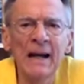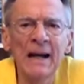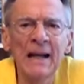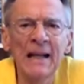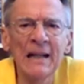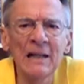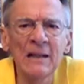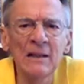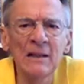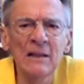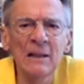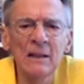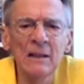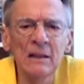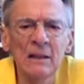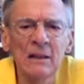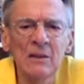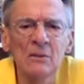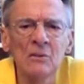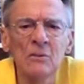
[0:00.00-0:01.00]
Allen
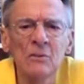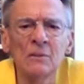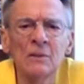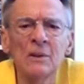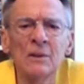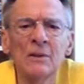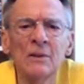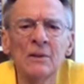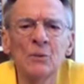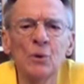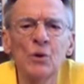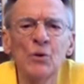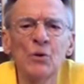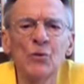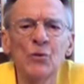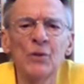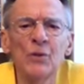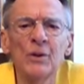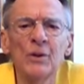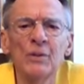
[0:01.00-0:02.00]
uh, uh,
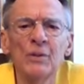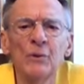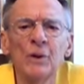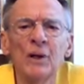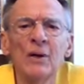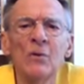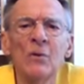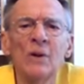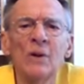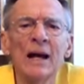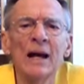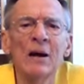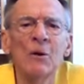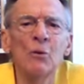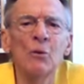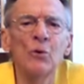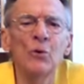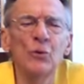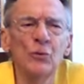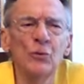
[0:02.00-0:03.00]
was the well when I
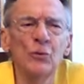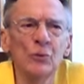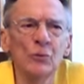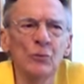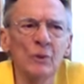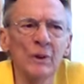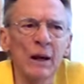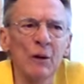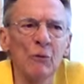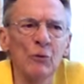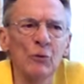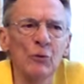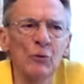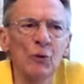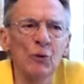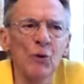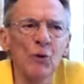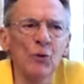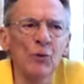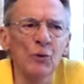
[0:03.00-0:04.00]
was when I was
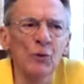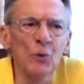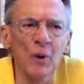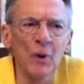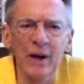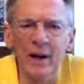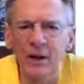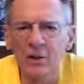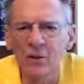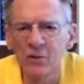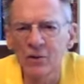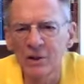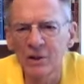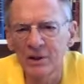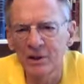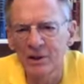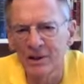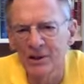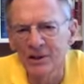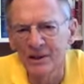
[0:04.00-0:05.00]
first around
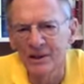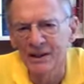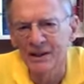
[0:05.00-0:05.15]
uh, and,